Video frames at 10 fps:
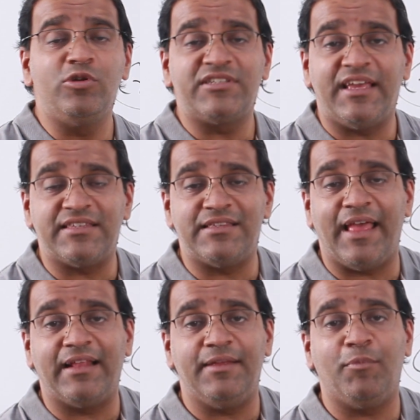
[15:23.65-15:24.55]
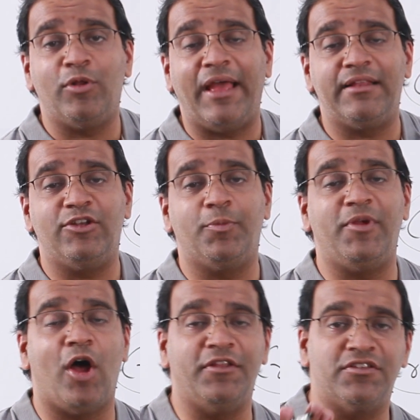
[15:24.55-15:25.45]
whose case is likely more likely
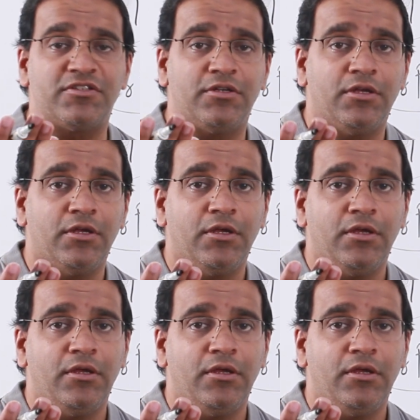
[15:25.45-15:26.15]
to be honest.